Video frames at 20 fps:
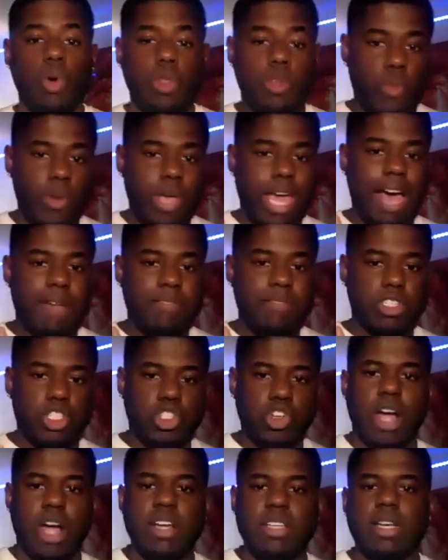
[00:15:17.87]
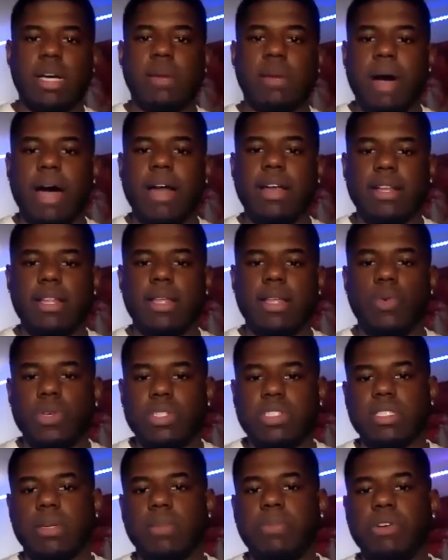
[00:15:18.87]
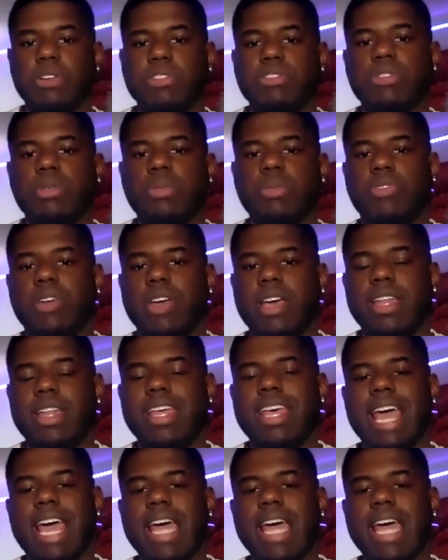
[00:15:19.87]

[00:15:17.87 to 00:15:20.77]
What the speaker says: we have the strongest commodity, which is a personal brand.